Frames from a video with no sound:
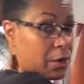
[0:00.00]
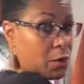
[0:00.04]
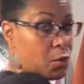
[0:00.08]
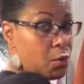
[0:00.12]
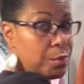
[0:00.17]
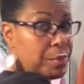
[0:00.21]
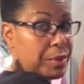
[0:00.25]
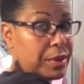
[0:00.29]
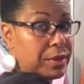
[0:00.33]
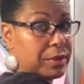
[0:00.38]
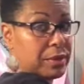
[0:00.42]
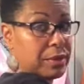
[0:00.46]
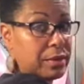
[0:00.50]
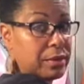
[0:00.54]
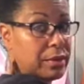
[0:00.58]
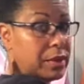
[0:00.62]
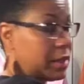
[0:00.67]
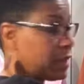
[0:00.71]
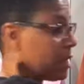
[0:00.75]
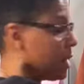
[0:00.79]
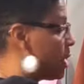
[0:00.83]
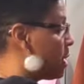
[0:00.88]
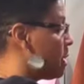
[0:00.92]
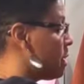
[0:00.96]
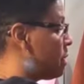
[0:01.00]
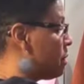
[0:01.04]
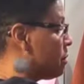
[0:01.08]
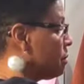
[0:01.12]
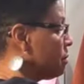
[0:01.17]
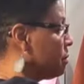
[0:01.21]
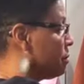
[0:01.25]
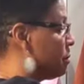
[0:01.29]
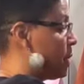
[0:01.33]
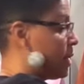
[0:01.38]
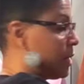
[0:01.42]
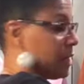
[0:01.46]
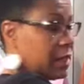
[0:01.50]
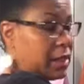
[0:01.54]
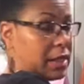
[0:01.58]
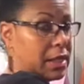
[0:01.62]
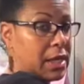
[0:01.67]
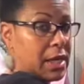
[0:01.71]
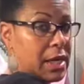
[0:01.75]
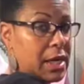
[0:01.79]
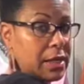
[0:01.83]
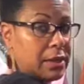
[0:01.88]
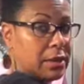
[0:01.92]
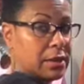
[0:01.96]
open the, um, I need
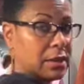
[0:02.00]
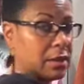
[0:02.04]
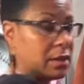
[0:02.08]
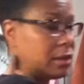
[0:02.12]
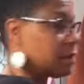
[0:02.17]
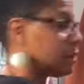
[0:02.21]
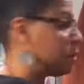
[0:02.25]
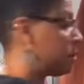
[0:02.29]
to cut the